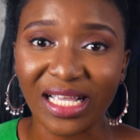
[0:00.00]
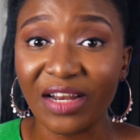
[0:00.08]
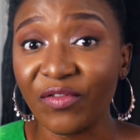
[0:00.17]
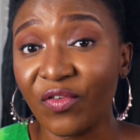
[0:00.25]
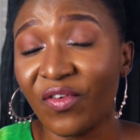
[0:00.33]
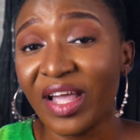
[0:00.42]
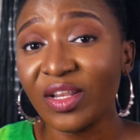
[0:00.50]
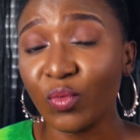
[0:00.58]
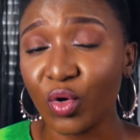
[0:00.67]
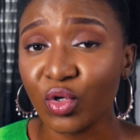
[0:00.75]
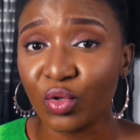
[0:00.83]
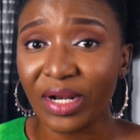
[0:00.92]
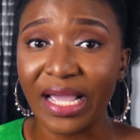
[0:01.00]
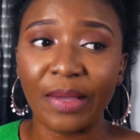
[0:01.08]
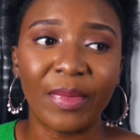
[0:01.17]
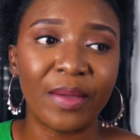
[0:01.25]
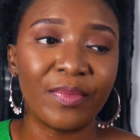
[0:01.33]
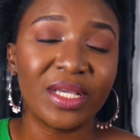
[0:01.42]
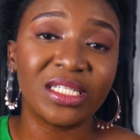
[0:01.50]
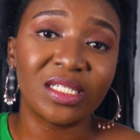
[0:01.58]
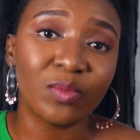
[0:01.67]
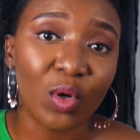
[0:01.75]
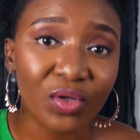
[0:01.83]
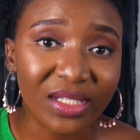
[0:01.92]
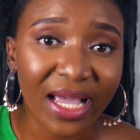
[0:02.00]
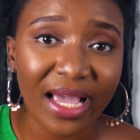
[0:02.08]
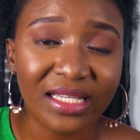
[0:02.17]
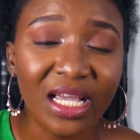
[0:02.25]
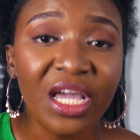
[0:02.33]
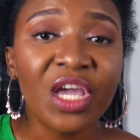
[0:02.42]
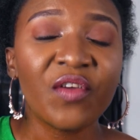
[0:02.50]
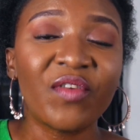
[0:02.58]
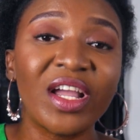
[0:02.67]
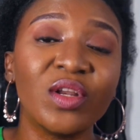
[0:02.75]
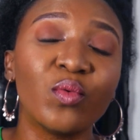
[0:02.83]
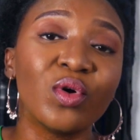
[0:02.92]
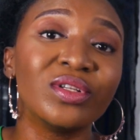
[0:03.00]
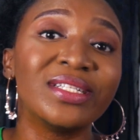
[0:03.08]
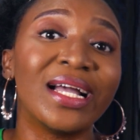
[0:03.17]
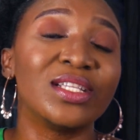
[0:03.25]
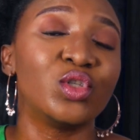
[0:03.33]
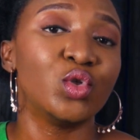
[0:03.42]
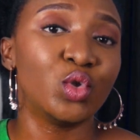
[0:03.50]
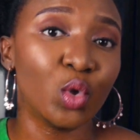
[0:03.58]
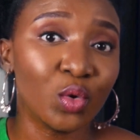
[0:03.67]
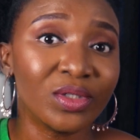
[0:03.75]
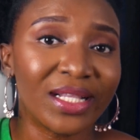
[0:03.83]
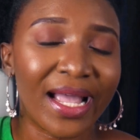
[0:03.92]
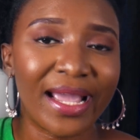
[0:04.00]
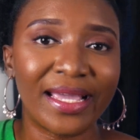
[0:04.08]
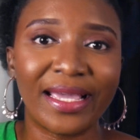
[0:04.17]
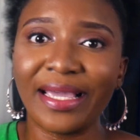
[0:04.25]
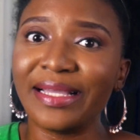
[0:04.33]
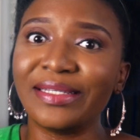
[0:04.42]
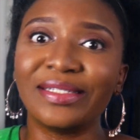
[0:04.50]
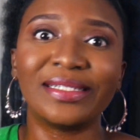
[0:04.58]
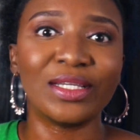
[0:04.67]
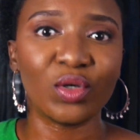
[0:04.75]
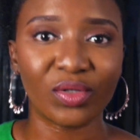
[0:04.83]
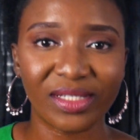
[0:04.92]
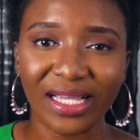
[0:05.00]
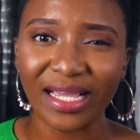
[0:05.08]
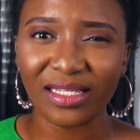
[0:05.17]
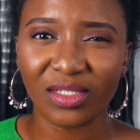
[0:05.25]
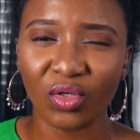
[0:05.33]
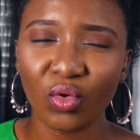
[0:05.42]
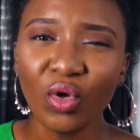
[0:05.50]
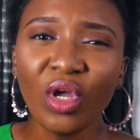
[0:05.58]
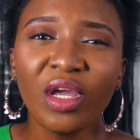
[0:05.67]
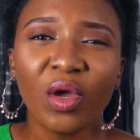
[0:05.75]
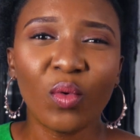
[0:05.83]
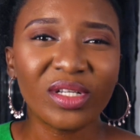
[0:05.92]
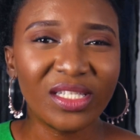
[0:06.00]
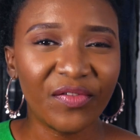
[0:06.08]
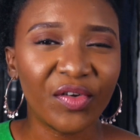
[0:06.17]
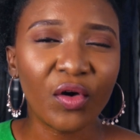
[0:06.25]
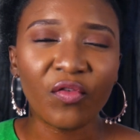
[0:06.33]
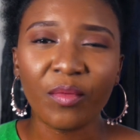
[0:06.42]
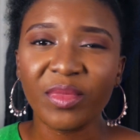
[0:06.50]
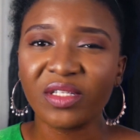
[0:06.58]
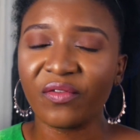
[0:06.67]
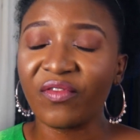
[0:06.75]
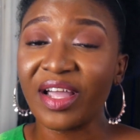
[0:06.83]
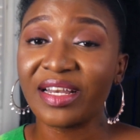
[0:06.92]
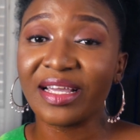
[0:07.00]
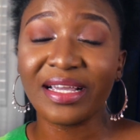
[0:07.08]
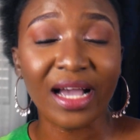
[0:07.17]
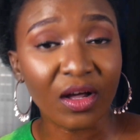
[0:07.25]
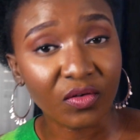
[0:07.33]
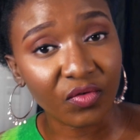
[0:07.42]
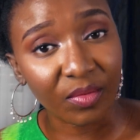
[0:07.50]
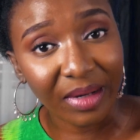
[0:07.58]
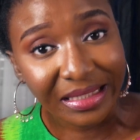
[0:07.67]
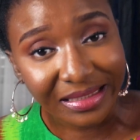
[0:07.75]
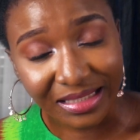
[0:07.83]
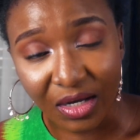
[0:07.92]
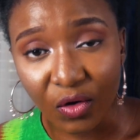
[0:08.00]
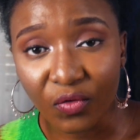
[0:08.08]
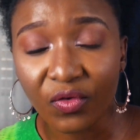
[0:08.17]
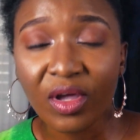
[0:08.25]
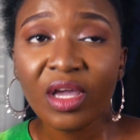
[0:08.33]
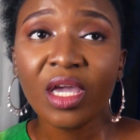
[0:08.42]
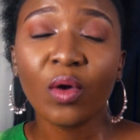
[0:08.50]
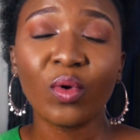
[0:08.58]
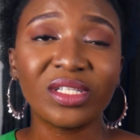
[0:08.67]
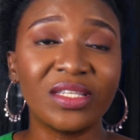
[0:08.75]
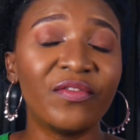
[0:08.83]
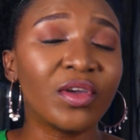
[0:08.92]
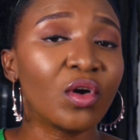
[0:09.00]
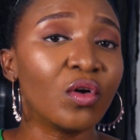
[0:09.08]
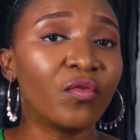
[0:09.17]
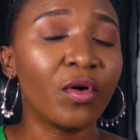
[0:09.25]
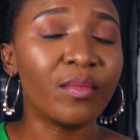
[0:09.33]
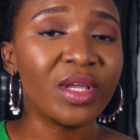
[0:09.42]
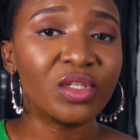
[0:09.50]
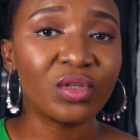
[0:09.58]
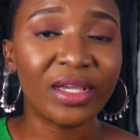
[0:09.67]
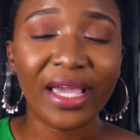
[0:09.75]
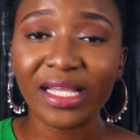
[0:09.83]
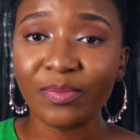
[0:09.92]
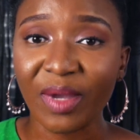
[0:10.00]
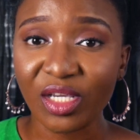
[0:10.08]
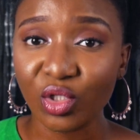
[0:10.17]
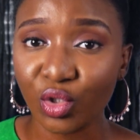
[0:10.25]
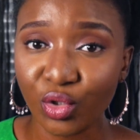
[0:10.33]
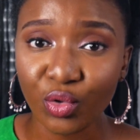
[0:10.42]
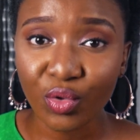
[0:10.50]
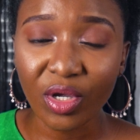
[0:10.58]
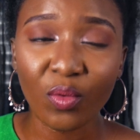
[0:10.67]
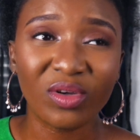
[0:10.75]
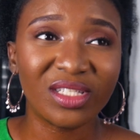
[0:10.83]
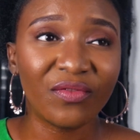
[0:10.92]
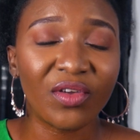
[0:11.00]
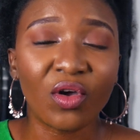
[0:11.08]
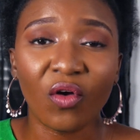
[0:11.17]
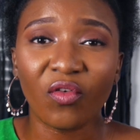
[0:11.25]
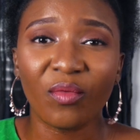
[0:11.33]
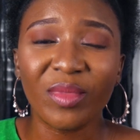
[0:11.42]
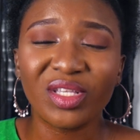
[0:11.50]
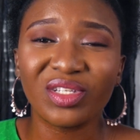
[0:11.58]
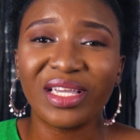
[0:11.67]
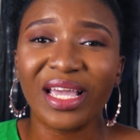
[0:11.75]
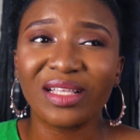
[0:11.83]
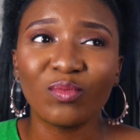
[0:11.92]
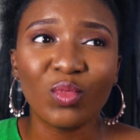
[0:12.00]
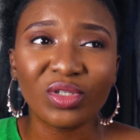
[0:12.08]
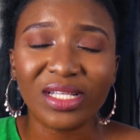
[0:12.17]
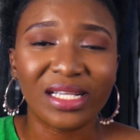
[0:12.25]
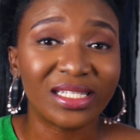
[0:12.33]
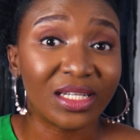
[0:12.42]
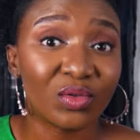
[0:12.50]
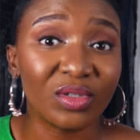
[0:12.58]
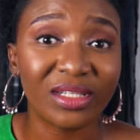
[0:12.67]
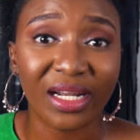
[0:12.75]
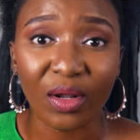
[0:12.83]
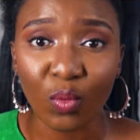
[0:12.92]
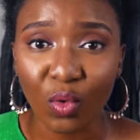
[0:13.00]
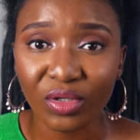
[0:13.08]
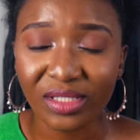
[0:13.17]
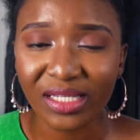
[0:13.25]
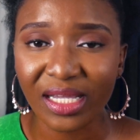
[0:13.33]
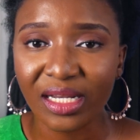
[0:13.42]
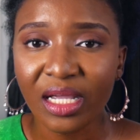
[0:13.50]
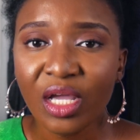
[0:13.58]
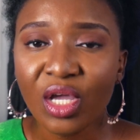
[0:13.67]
and if you find the one you like, it might be in small size. Find the one that you don't like is in your size. So it was difficult for me to find a gown for myself. It was difficult for me to get my shoe. It was difficult for me to get most accessories that I wanted.